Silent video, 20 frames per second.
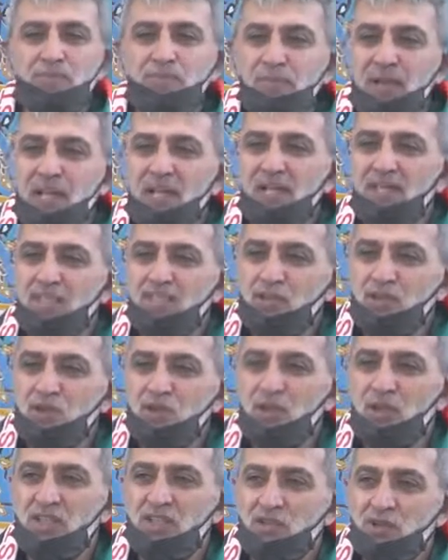billion
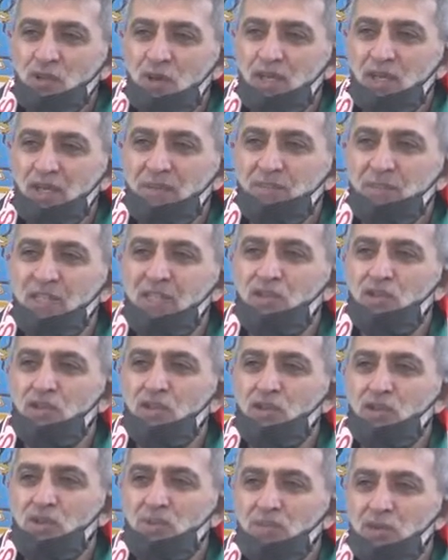US dollar being
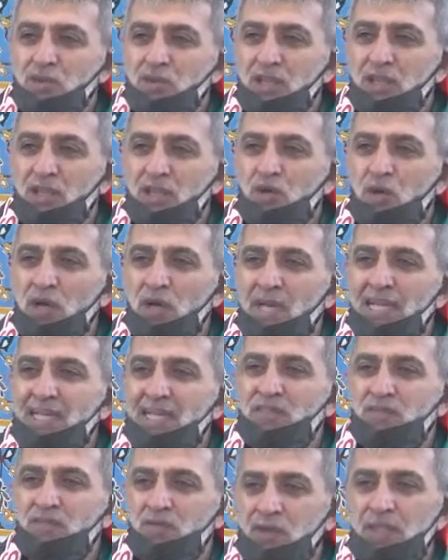contributed and
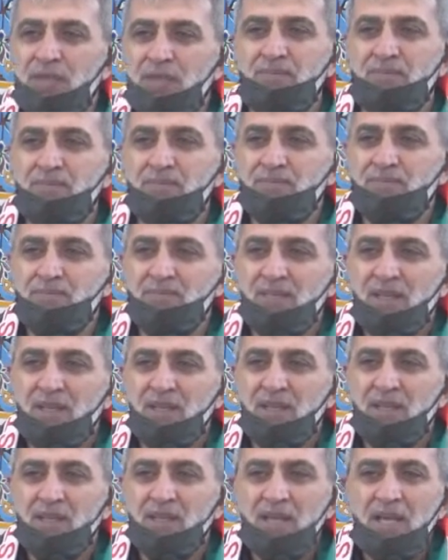collect for them.
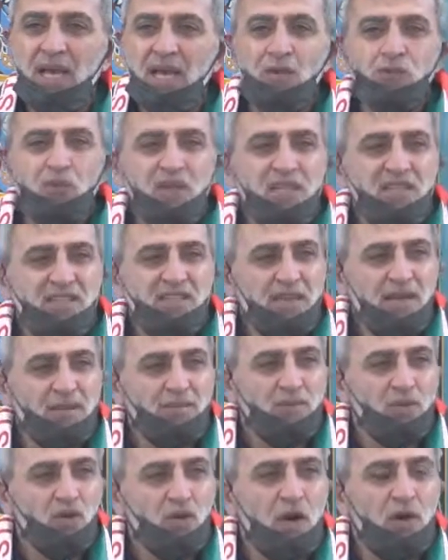And when it
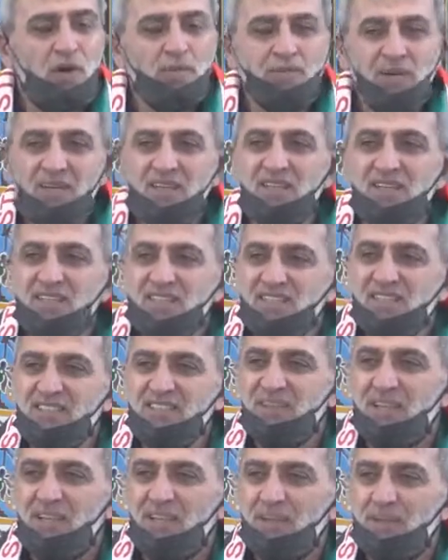comes to our brother and
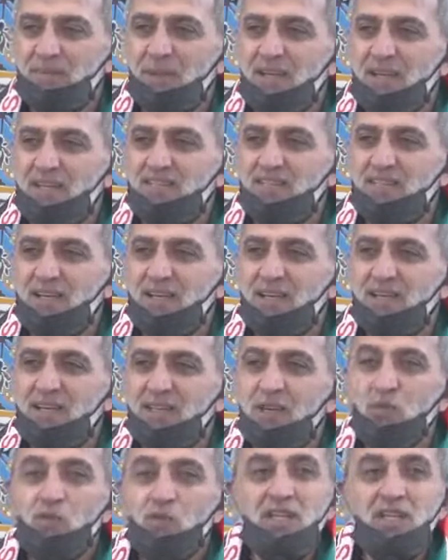sister in Palestine,
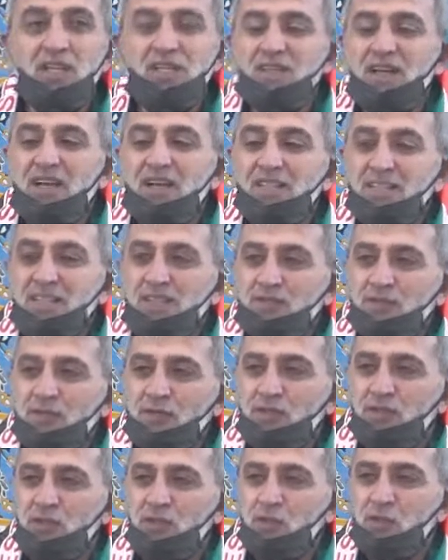we're not asking
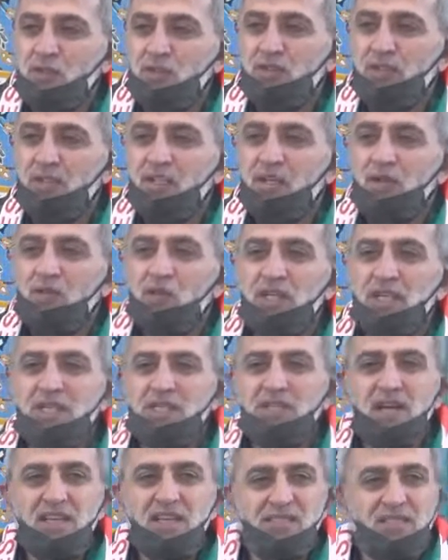for food. We're
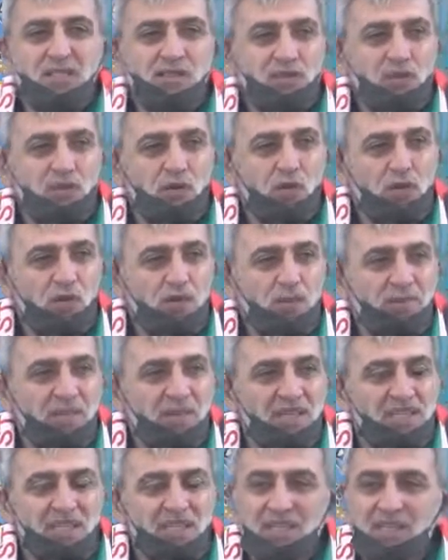not asking for
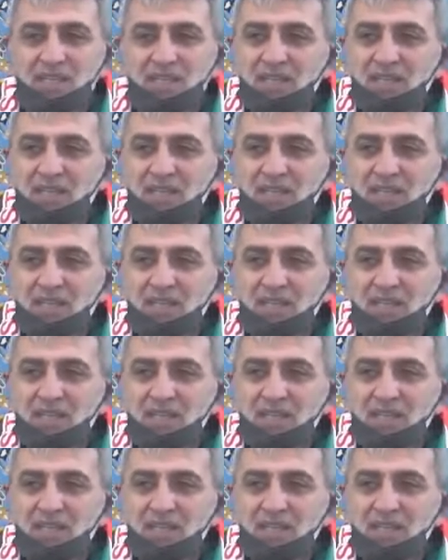building